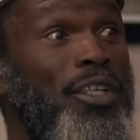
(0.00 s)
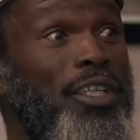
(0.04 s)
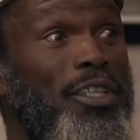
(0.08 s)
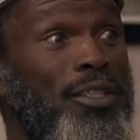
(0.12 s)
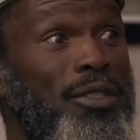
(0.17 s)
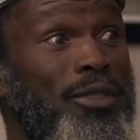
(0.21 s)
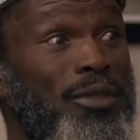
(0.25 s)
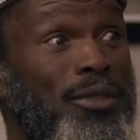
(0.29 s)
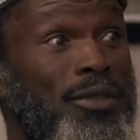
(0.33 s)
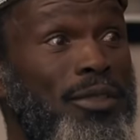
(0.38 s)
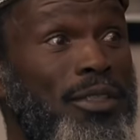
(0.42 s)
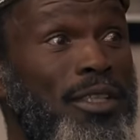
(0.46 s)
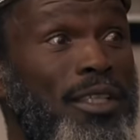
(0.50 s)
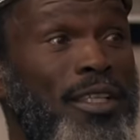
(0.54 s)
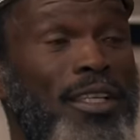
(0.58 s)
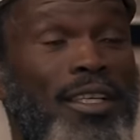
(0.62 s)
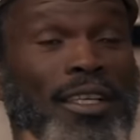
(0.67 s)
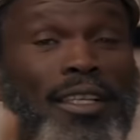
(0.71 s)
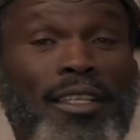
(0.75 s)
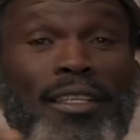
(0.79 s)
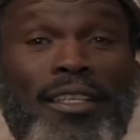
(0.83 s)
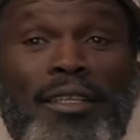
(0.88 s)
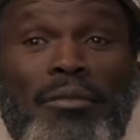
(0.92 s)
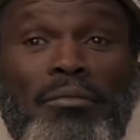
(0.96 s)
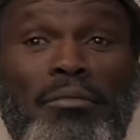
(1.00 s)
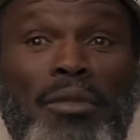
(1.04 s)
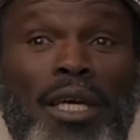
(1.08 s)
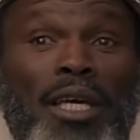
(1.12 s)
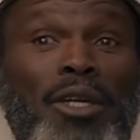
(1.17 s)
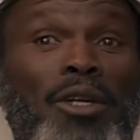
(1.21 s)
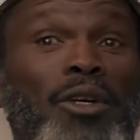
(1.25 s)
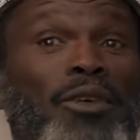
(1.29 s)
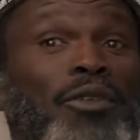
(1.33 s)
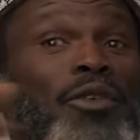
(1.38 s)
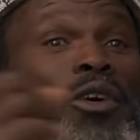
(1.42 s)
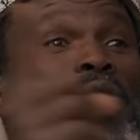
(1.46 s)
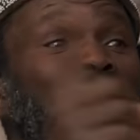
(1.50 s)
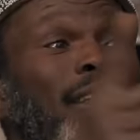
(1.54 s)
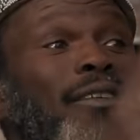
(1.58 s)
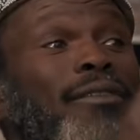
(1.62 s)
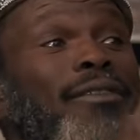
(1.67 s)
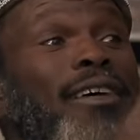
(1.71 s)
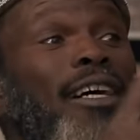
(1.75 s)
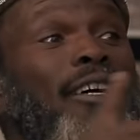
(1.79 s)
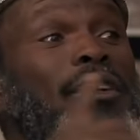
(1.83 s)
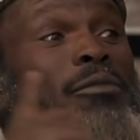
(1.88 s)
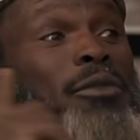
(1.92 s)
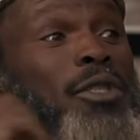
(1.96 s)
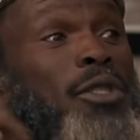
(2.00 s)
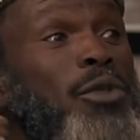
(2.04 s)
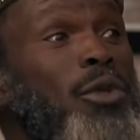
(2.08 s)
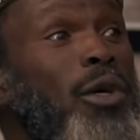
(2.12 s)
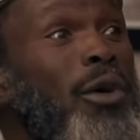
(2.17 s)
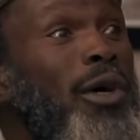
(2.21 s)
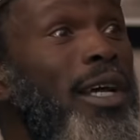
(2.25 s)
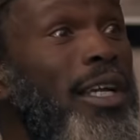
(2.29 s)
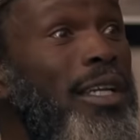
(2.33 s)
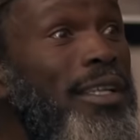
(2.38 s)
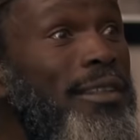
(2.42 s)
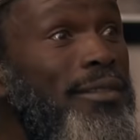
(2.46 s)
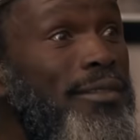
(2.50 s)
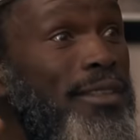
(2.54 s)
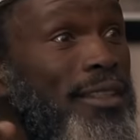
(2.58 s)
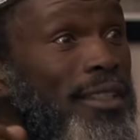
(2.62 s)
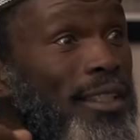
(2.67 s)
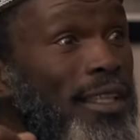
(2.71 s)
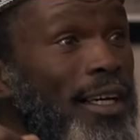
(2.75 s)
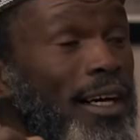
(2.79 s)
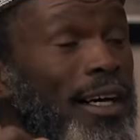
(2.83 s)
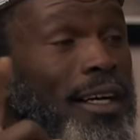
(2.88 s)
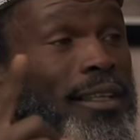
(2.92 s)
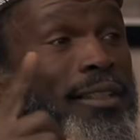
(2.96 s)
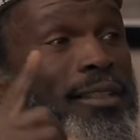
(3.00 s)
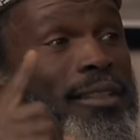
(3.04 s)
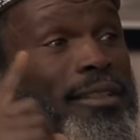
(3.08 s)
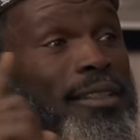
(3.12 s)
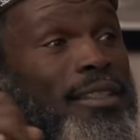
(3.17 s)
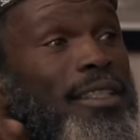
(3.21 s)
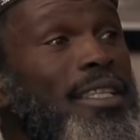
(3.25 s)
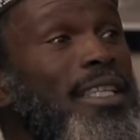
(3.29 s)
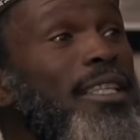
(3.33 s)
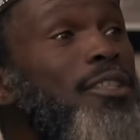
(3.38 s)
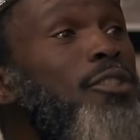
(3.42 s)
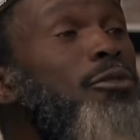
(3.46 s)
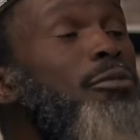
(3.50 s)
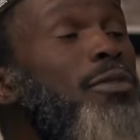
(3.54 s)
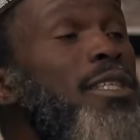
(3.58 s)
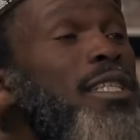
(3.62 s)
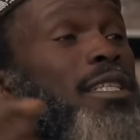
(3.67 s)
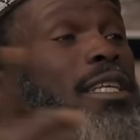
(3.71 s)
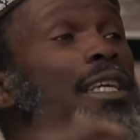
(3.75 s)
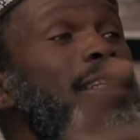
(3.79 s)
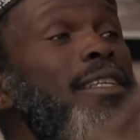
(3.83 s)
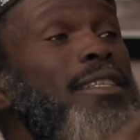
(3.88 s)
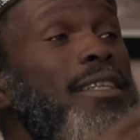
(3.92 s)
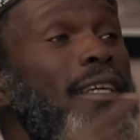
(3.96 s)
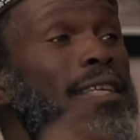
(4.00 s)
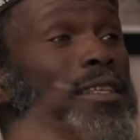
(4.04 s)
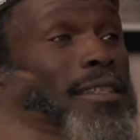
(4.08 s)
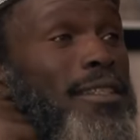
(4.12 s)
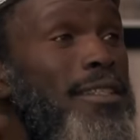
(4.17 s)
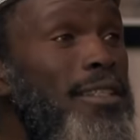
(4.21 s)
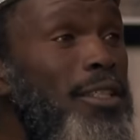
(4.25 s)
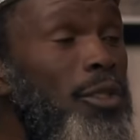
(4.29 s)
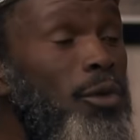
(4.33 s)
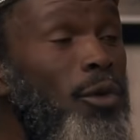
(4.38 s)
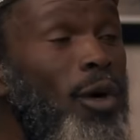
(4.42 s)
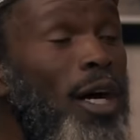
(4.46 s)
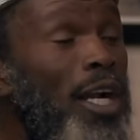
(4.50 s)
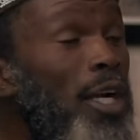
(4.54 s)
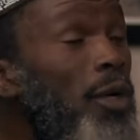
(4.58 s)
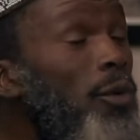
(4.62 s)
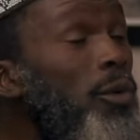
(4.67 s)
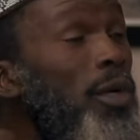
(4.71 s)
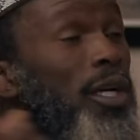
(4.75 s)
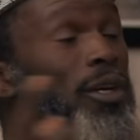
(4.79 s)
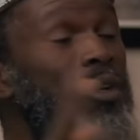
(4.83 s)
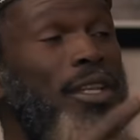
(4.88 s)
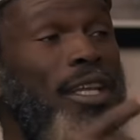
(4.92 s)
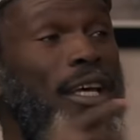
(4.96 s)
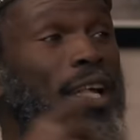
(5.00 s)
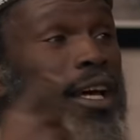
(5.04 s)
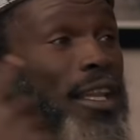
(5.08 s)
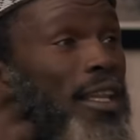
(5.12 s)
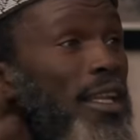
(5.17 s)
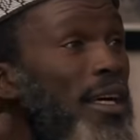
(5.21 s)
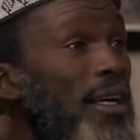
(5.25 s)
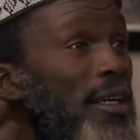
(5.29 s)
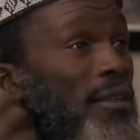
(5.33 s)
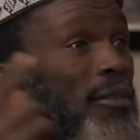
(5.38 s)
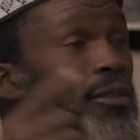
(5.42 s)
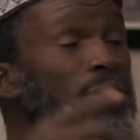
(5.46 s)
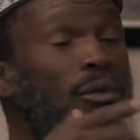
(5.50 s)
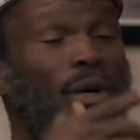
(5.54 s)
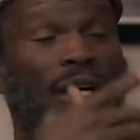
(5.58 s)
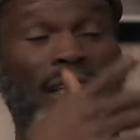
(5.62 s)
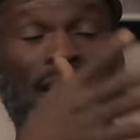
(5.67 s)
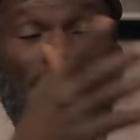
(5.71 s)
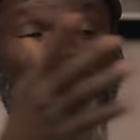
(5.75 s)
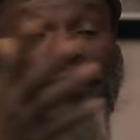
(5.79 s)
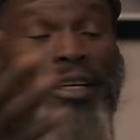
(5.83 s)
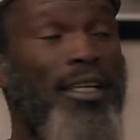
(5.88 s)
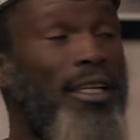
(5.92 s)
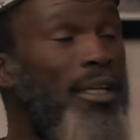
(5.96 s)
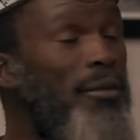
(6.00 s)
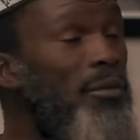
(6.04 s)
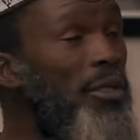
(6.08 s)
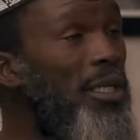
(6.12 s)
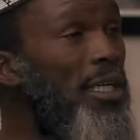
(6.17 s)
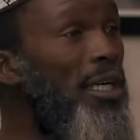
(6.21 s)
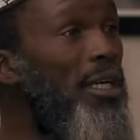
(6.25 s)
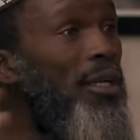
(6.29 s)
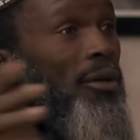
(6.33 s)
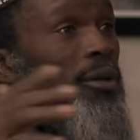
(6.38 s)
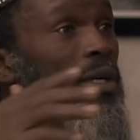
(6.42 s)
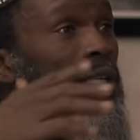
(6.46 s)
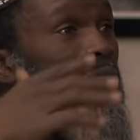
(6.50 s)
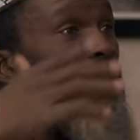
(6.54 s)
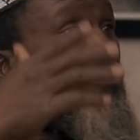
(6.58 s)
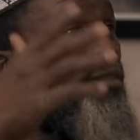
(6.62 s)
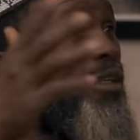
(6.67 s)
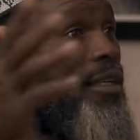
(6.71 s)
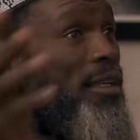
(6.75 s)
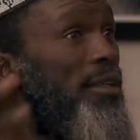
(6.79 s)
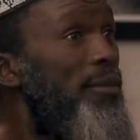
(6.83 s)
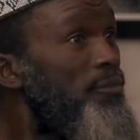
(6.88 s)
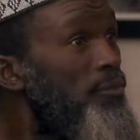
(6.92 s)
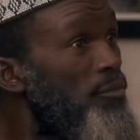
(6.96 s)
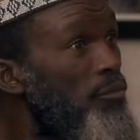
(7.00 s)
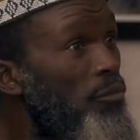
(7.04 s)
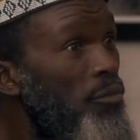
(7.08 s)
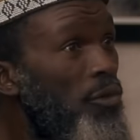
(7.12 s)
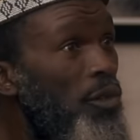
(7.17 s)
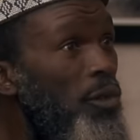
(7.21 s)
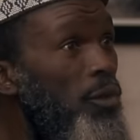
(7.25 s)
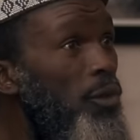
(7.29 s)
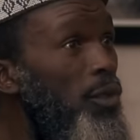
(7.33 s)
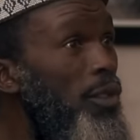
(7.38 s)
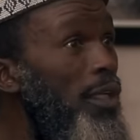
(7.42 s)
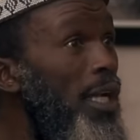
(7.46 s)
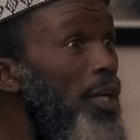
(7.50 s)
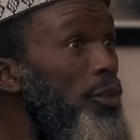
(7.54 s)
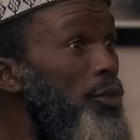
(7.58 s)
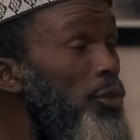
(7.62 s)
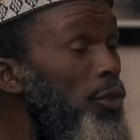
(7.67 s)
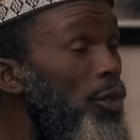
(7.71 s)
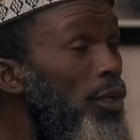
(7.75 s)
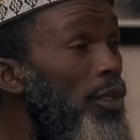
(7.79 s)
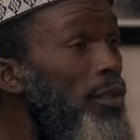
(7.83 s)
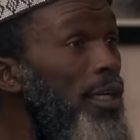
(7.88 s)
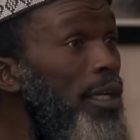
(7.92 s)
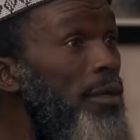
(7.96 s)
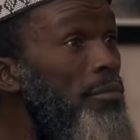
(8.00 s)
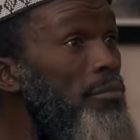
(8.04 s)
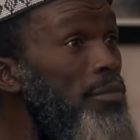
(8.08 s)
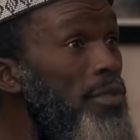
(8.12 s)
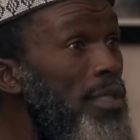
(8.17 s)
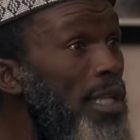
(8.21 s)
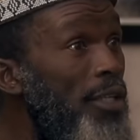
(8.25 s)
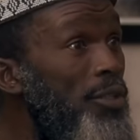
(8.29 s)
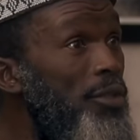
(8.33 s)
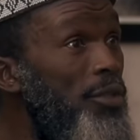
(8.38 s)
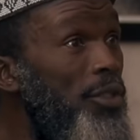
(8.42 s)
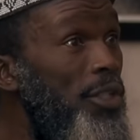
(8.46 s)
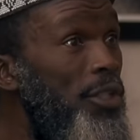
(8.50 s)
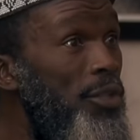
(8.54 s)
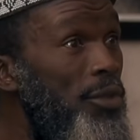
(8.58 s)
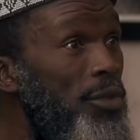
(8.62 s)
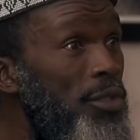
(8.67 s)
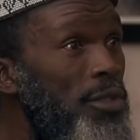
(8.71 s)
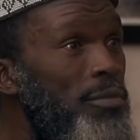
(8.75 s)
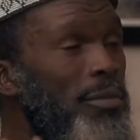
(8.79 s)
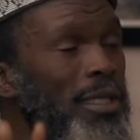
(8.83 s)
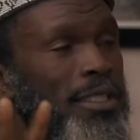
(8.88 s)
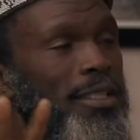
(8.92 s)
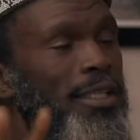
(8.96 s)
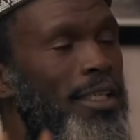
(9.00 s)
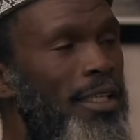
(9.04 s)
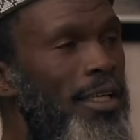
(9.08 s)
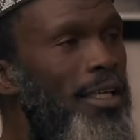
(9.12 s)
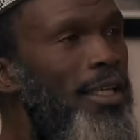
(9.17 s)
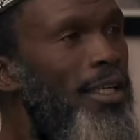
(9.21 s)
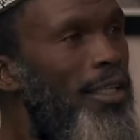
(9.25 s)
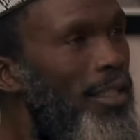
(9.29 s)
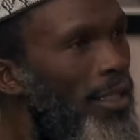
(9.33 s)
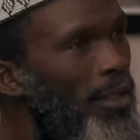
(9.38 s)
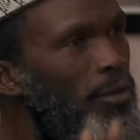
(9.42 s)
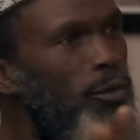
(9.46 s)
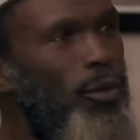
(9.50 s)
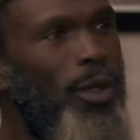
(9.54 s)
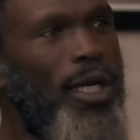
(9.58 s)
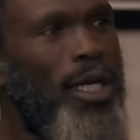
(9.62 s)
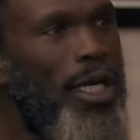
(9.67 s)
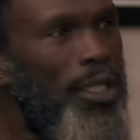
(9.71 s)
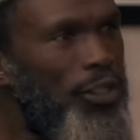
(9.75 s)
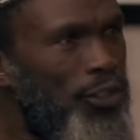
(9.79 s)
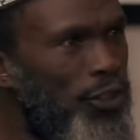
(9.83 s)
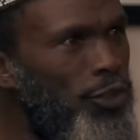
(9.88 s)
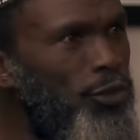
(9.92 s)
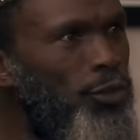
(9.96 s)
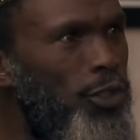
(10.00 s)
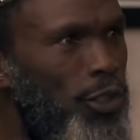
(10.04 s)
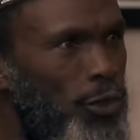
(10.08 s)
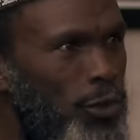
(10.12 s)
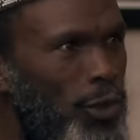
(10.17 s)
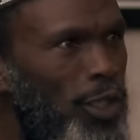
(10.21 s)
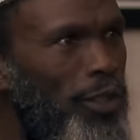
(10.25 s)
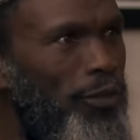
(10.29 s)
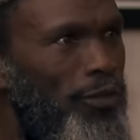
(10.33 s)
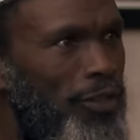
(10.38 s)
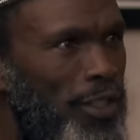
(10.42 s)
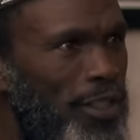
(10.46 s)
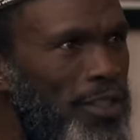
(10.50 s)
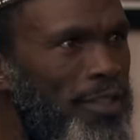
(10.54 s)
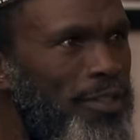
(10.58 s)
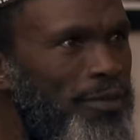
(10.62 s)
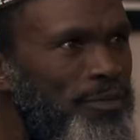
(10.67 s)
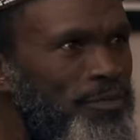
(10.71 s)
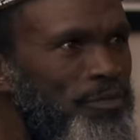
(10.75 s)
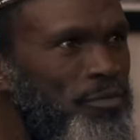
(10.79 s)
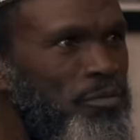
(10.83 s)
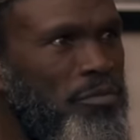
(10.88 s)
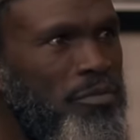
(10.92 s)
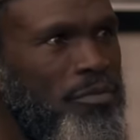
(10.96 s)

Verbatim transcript: moving into that many of our environments where we're living on need to be sanitized in one way or the other whatever chemical whatever natural heads that you can use. But yes. we're rushing to the 12 years.